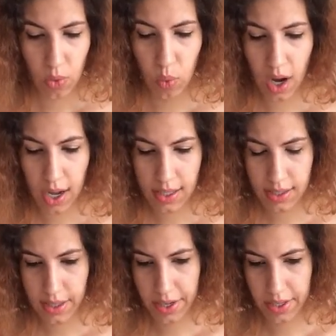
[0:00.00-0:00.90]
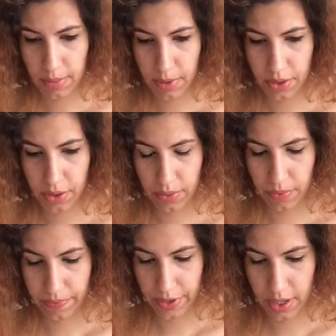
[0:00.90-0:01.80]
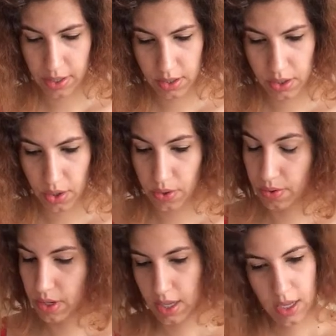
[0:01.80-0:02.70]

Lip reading: Wands there in the middle in reverse. So